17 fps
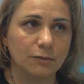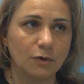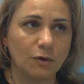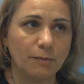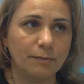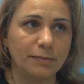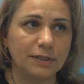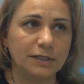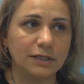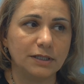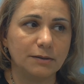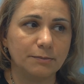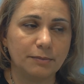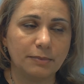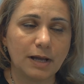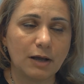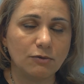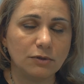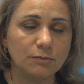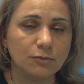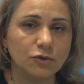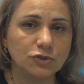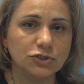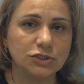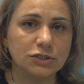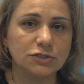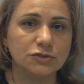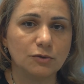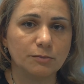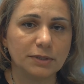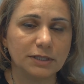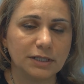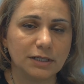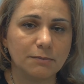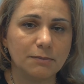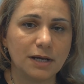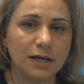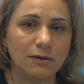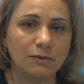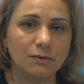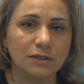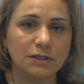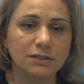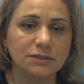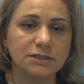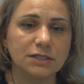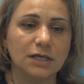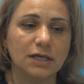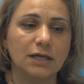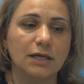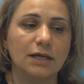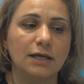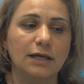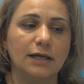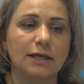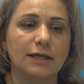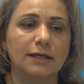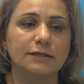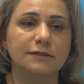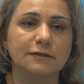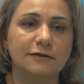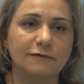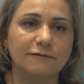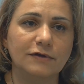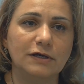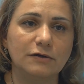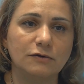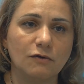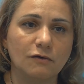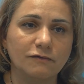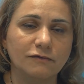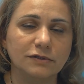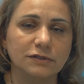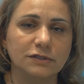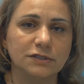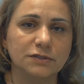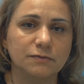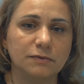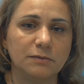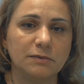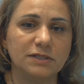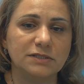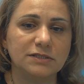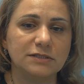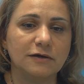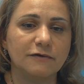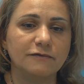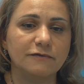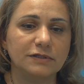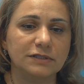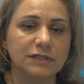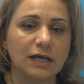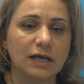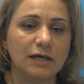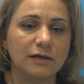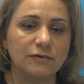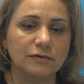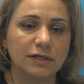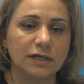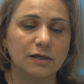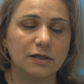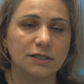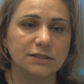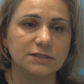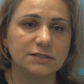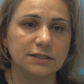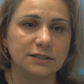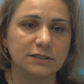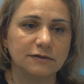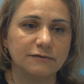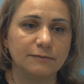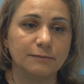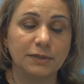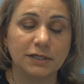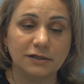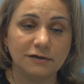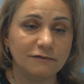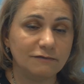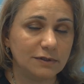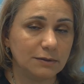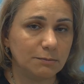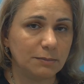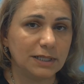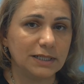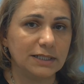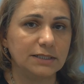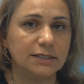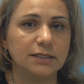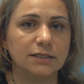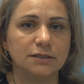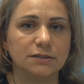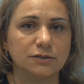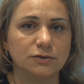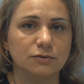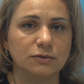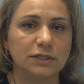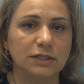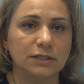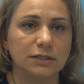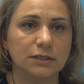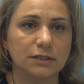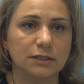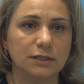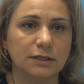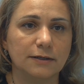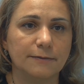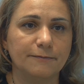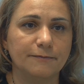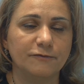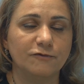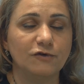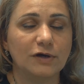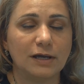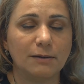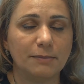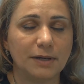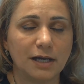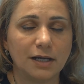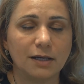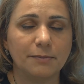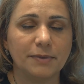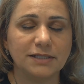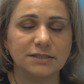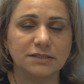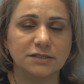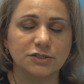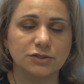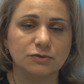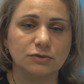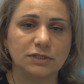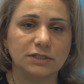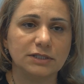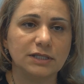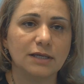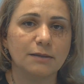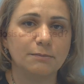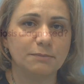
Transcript: opening bowel motions, opening bowels, and very often these women suffer diarrhea and even bleeding during via back passage during their